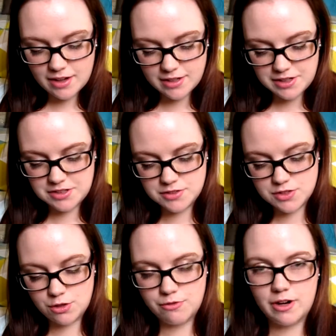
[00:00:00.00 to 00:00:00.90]
And
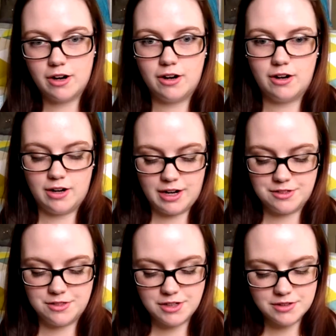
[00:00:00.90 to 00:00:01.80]
so far, I
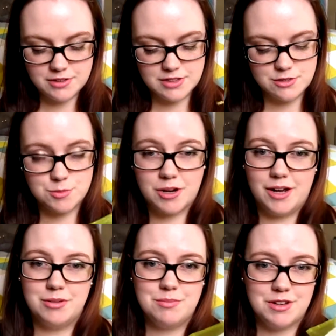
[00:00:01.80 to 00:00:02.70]
think this is
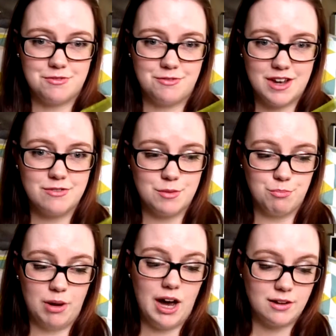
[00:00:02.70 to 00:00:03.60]
probably my favorite
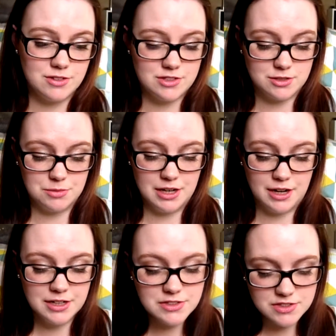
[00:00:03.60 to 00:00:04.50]
box, to be
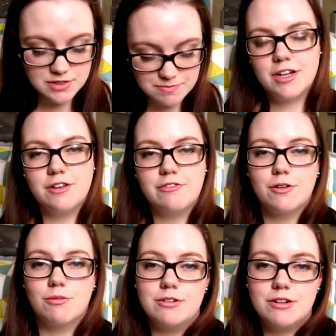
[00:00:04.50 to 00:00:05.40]
honest. If
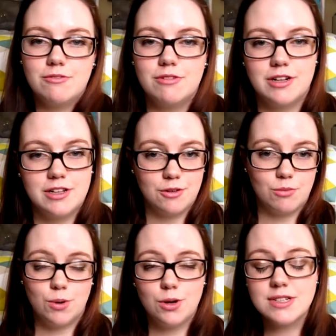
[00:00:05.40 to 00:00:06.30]
you're wondering what in the
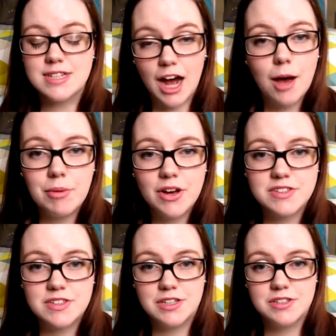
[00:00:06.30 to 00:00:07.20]
world
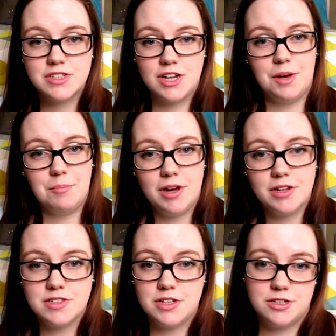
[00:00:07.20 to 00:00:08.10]
Topbox
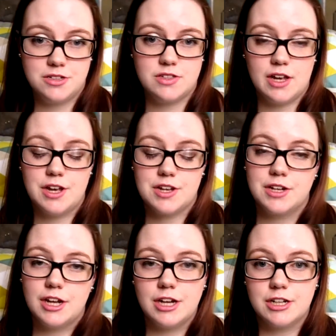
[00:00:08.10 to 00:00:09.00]
is a
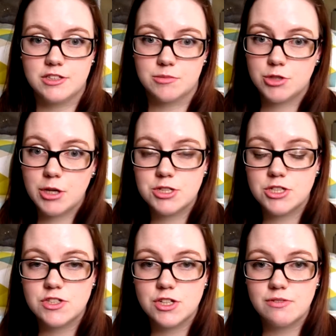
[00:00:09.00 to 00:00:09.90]
Canadian subscription
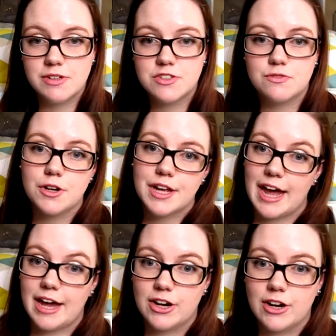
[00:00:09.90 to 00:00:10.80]
service for
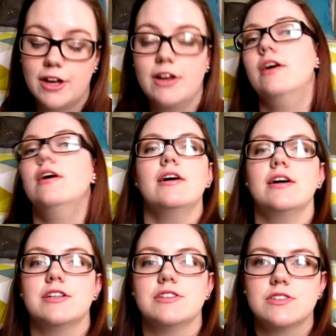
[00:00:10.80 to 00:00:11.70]
Canada.
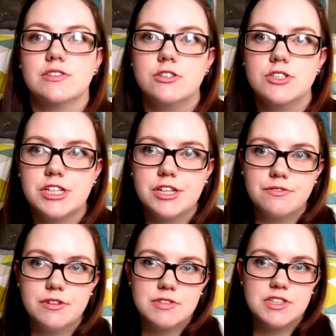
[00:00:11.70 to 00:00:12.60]
It is
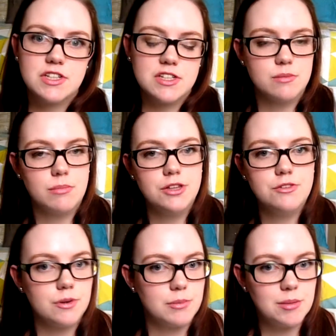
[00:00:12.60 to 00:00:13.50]
$13.56 a month
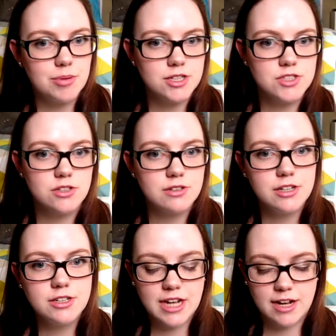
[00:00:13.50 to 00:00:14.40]
for me
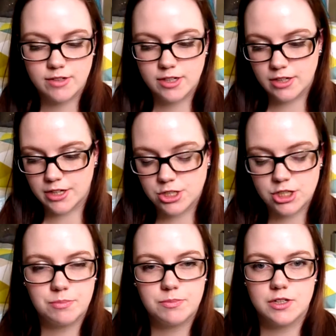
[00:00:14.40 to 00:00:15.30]
personally to have it like
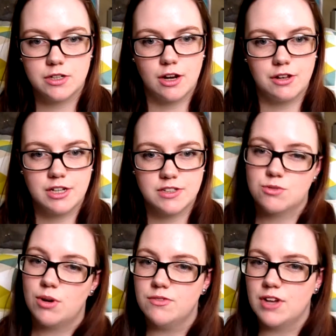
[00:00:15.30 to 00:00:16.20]
shipped, and I think it's
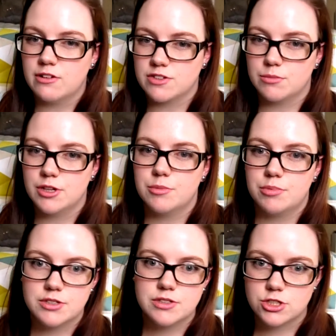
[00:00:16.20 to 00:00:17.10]
$12 a month
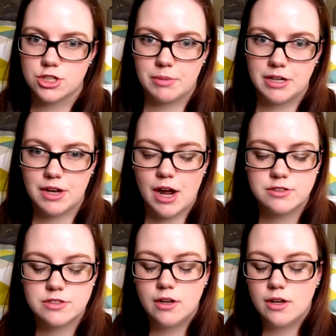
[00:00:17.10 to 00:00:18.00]
plus the shipping and
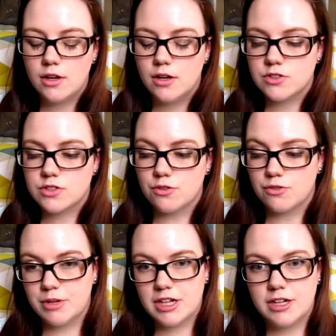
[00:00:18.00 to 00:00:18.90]
tax. So
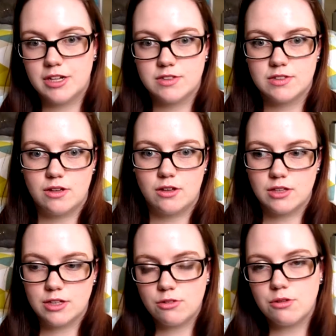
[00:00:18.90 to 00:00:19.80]
for me, it's a
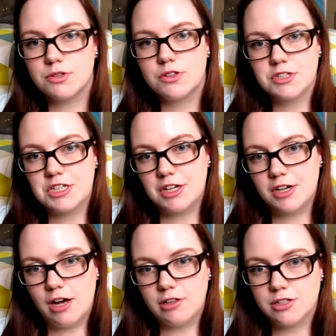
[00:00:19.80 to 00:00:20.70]
little over
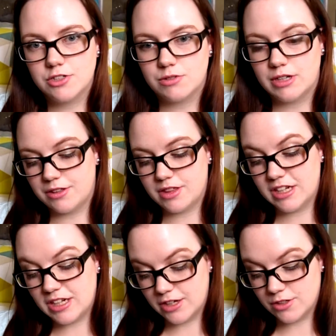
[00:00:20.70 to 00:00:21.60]
$13, and I
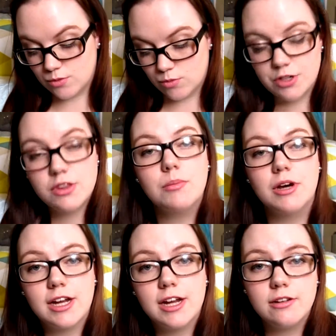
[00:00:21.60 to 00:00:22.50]
think it is worth the
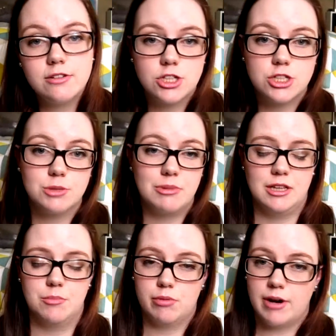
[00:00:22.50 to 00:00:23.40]
money, judging by
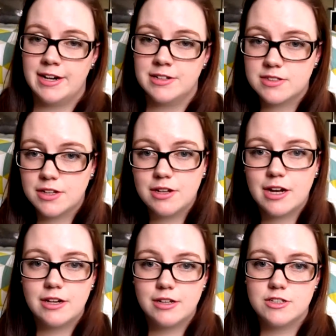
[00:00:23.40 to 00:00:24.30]
the brands that you
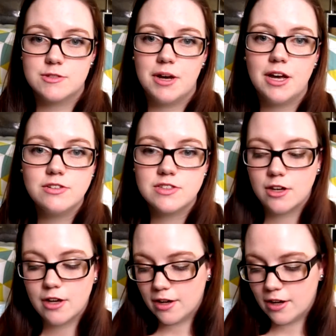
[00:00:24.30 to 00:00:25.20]
get in this box.
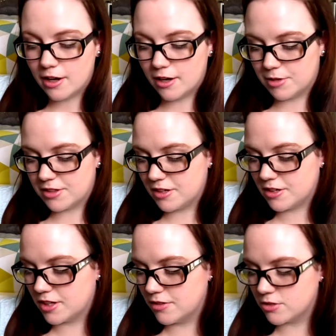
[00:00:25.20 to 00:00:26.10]
I think
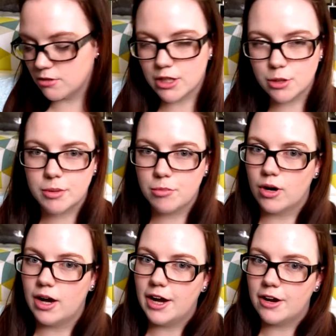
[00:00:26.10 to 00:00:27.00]
it gives you a little bit more
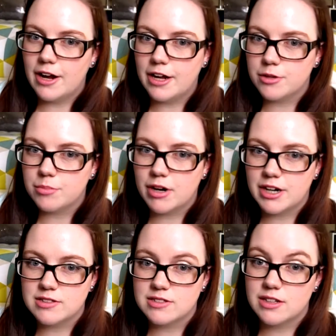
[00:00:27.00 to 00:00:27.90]
higher end
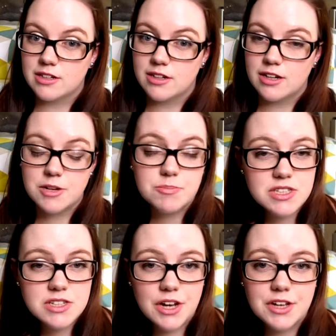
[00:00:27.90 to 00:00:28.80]
brands than
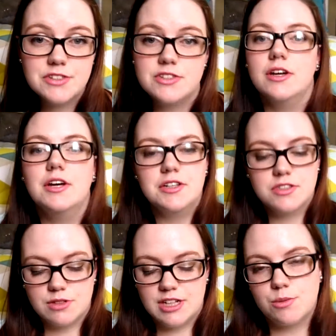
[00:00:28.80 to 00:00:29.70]
Ipsy does,
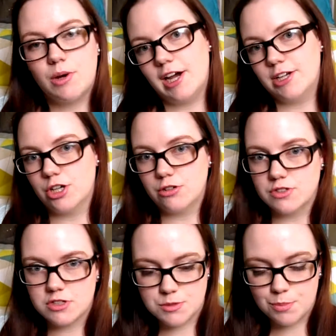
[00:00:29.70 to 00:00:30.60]
so that's why I
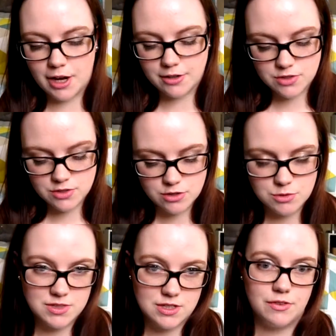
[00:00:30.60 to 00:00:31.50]
chose this box
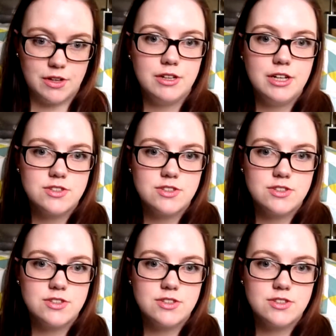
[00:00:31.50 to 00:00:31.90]
specifically.